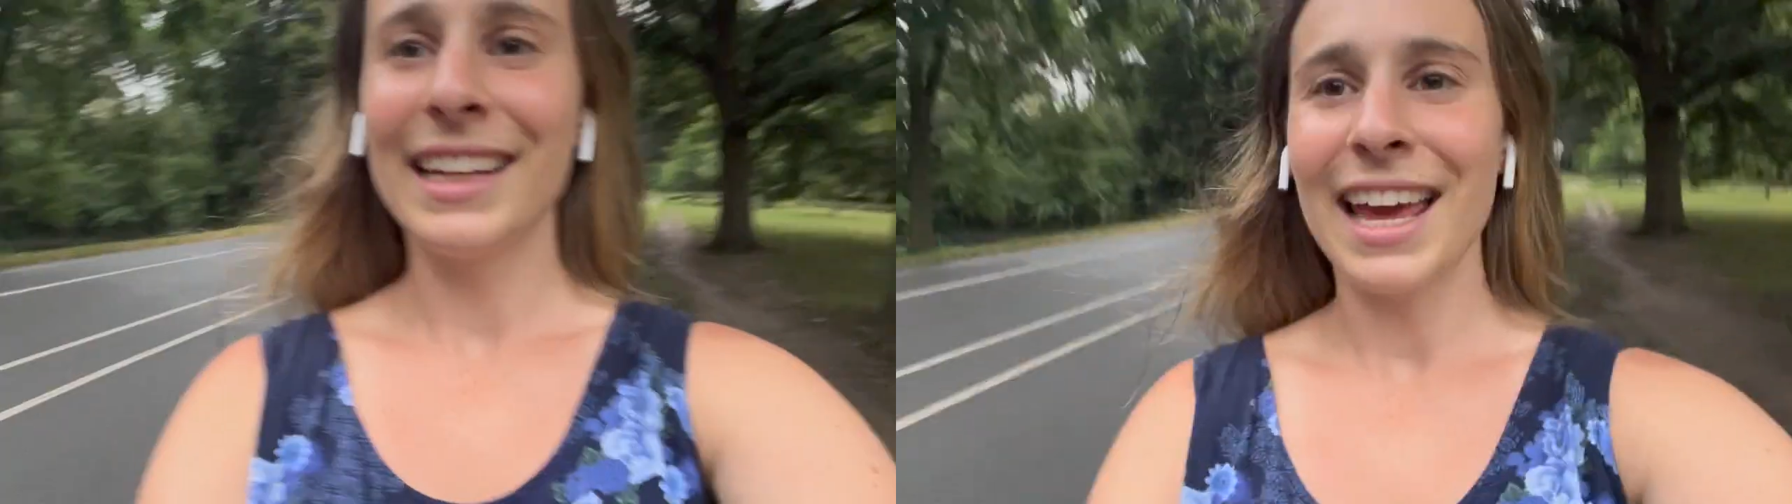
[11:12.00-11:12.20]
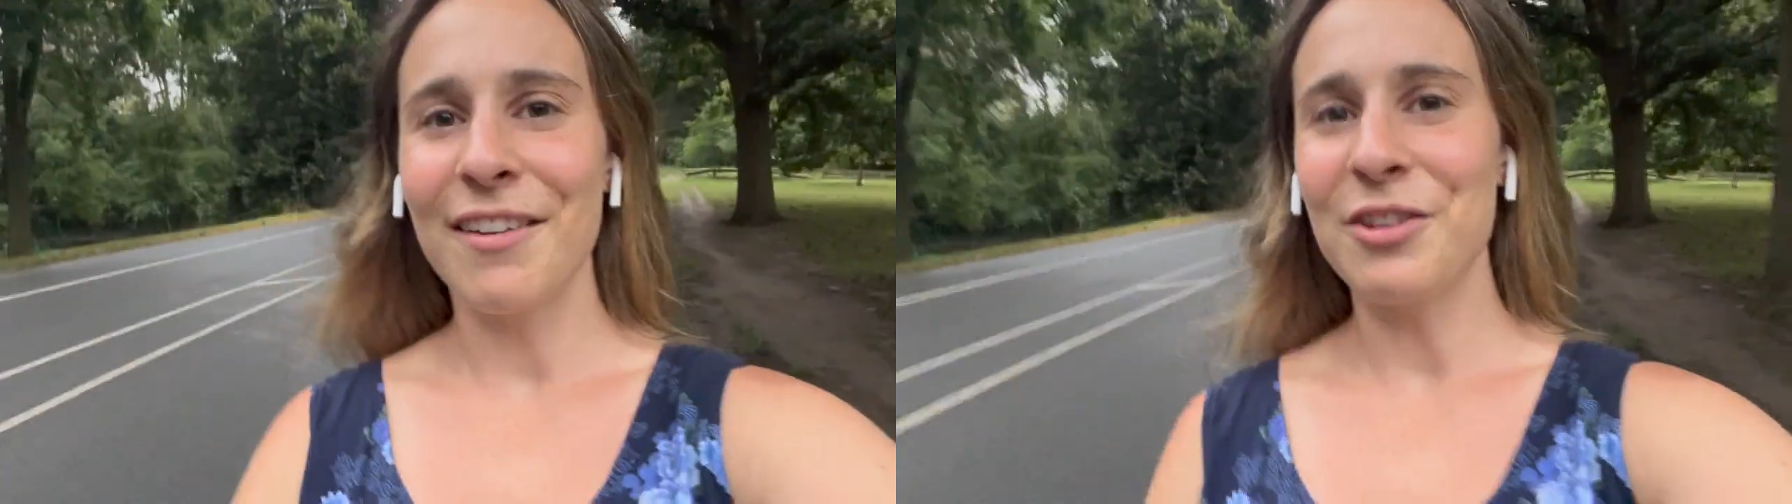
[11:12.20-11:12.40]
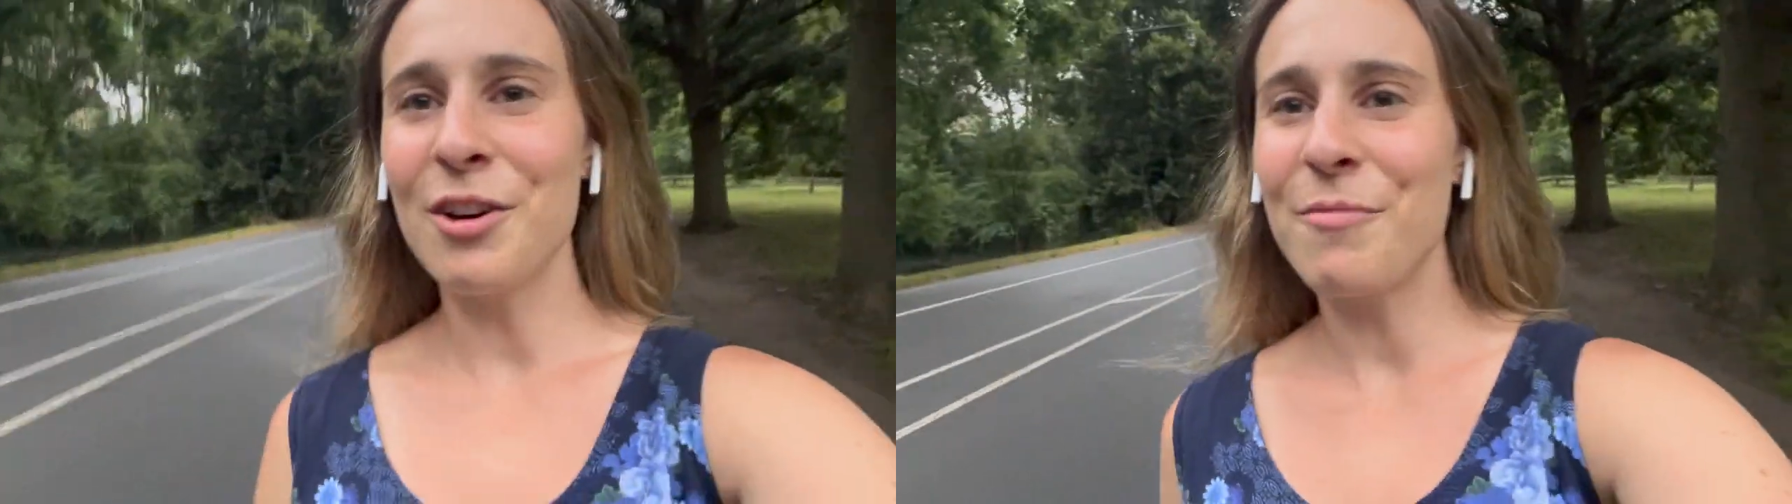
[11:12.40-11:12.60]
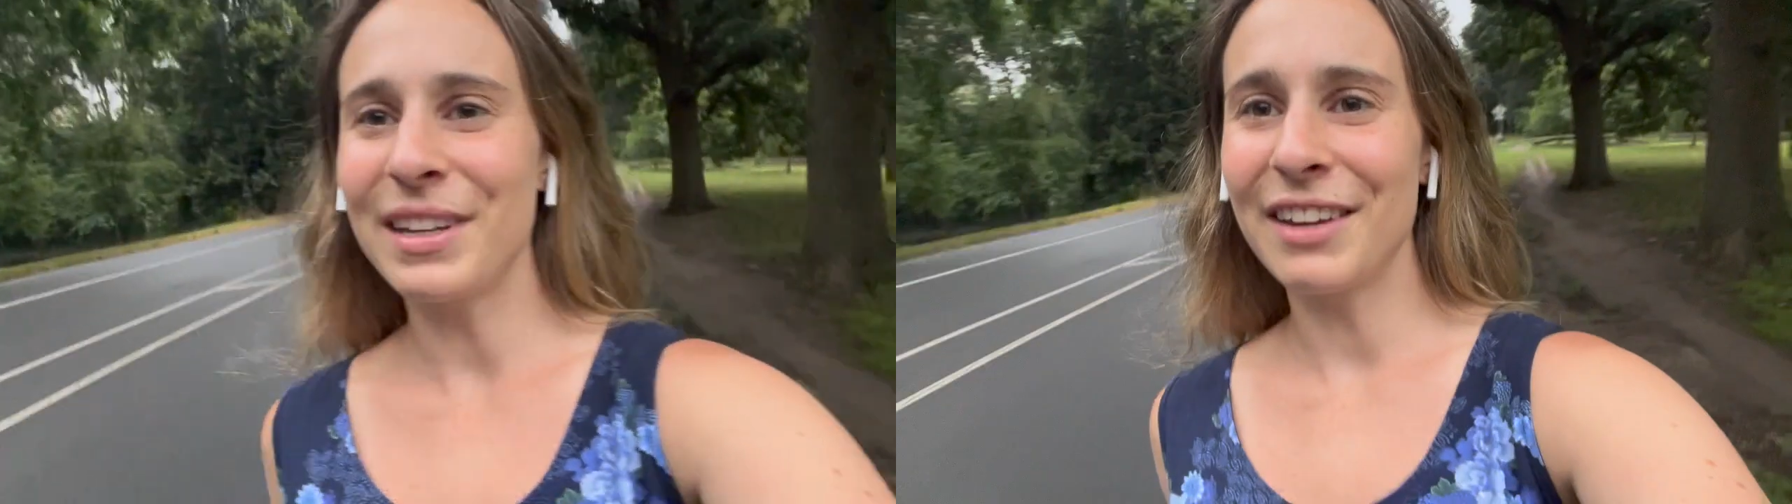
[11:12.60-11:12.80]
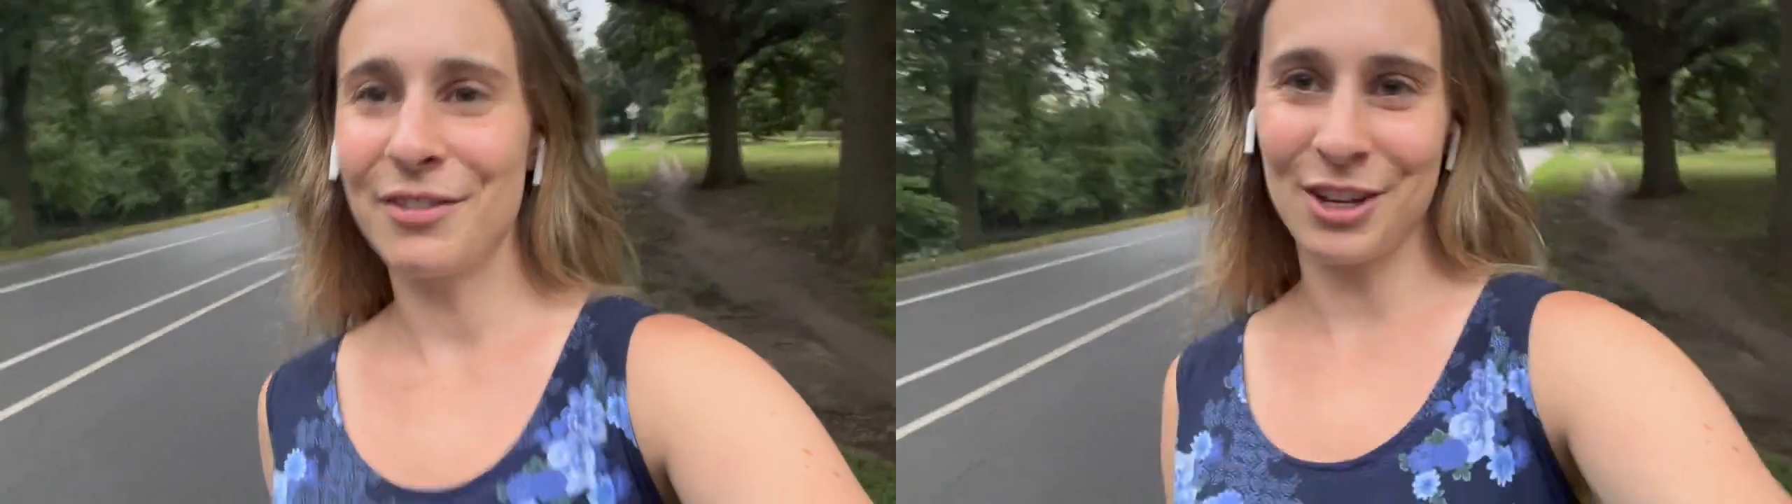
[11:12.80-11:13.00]
If you have been
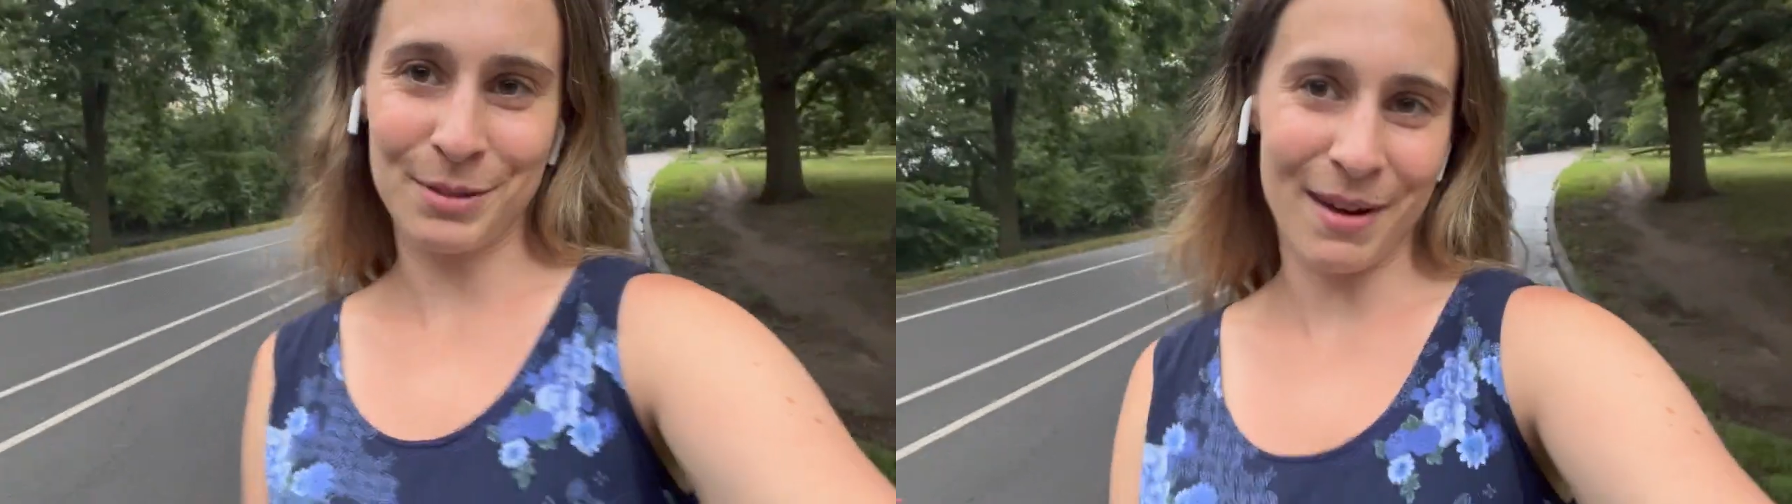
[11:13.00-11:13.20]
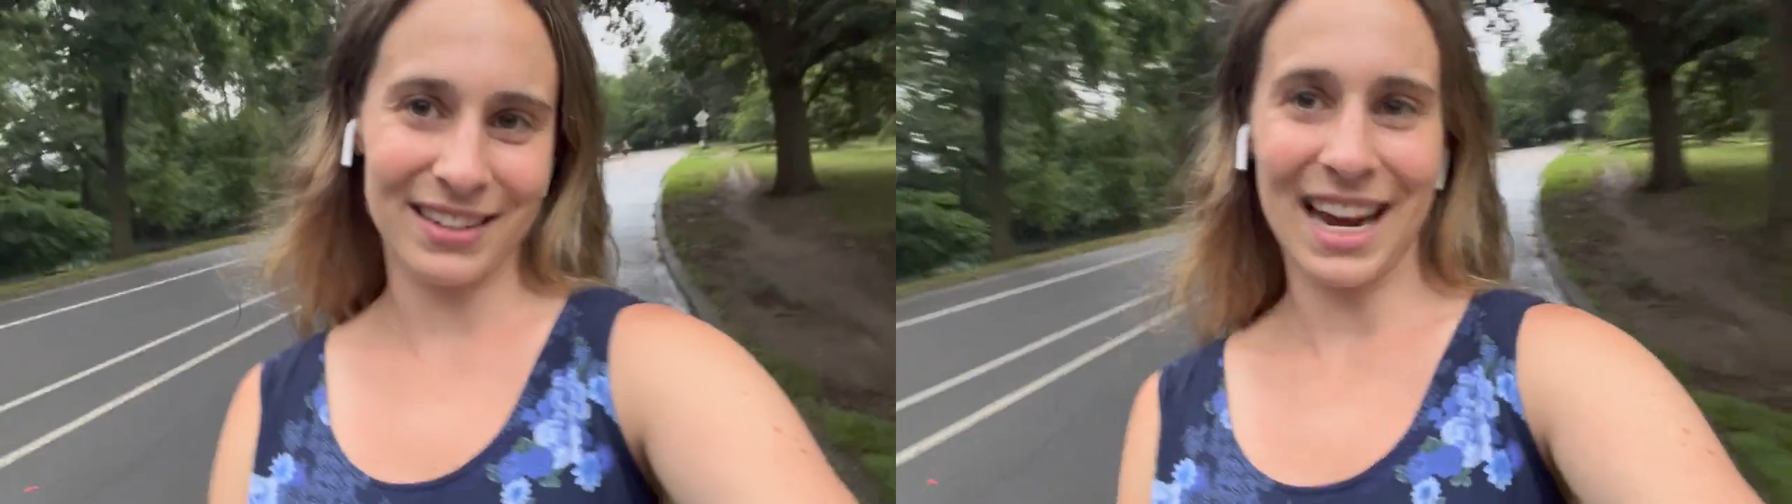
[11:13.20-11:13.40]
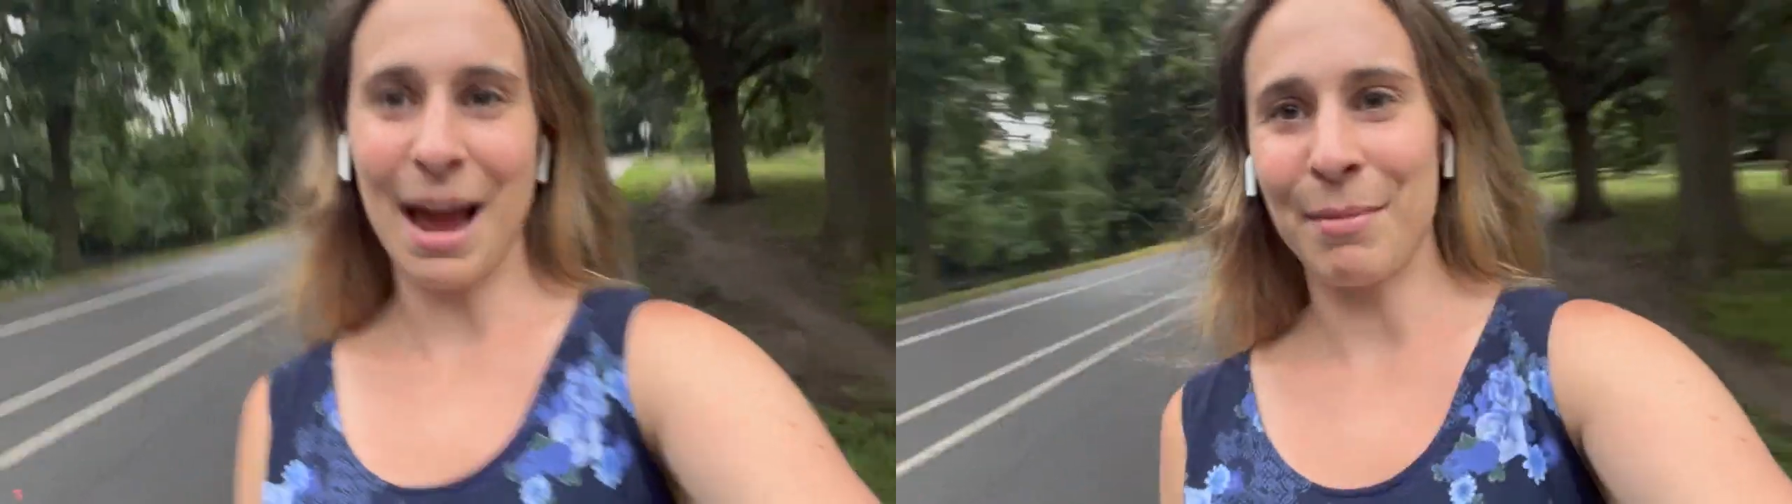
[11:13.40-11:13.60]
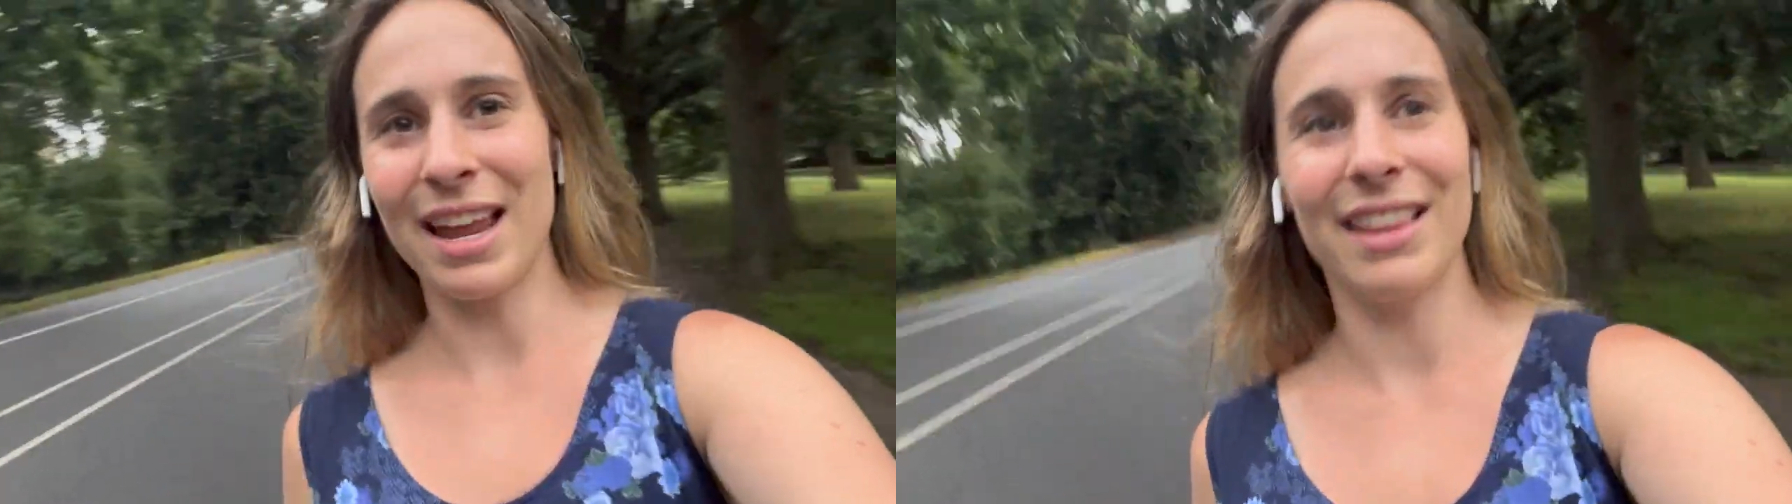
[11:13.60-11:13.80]
confused by the timeline